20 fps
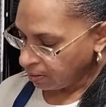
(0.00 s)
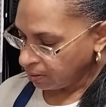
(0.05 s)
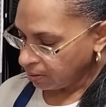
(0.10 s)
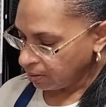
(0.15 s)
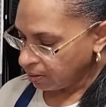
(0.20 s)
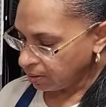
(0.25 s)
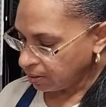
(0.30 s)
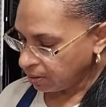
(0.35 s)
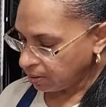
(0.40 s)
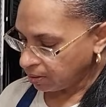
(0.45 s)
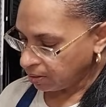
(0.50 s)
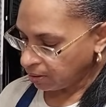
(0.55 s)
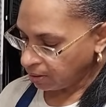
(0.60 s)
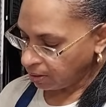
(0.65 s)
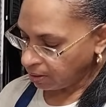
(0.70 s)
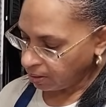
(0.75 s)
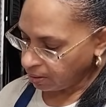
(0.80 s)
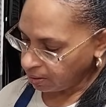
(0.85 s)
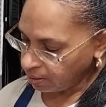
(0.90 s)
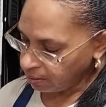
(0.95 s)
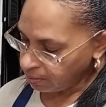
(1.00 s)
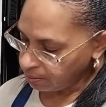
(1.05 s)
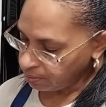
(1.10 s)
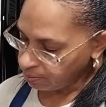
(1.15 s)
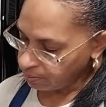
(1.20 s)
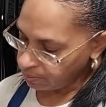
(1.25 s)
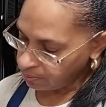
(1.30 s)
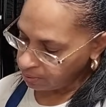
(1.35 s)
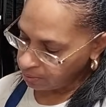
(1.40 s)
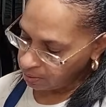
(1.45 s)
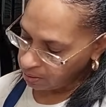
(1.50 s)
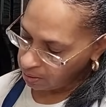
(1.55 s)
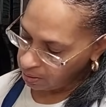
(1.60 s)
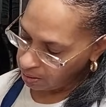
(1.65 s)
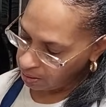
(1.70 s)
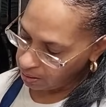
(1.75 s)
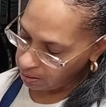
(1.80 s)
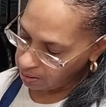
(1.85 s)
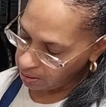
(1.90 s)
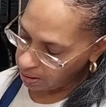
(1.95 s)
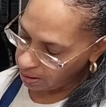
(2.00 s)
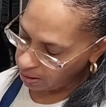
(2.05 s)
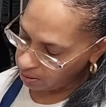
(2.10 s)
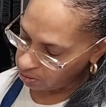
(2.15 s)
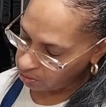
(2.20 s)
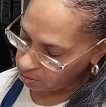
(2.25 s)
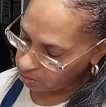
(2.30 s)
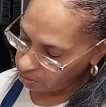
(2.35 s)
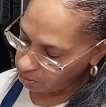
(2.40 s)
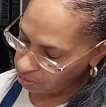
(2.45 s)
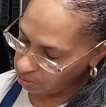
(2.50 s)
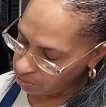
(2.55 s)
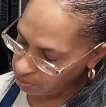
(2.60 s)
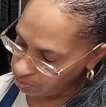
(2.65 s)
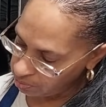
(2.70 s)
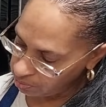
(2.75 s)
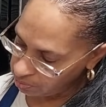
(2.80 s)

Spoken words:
This is a natural